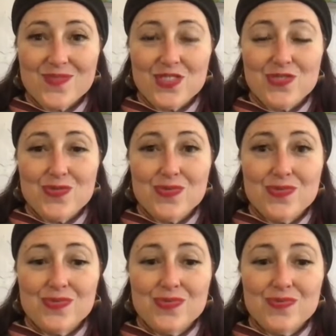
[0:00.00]

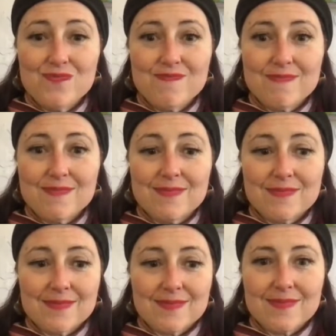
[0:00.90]
To
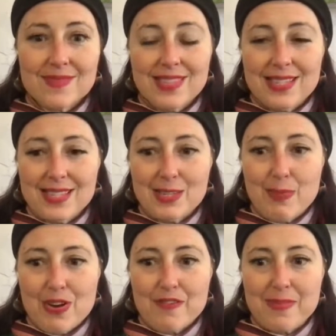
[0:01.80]
this is a
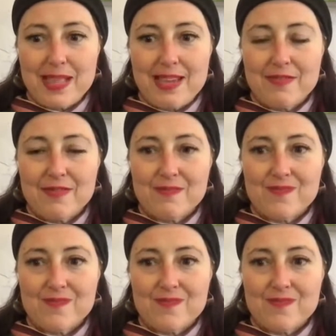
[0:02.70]
part of my life,